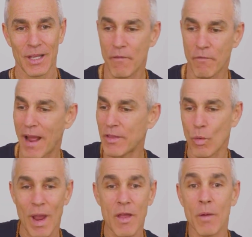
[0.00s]
They find their
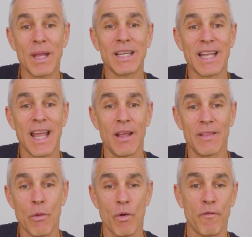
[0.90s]
way there because they were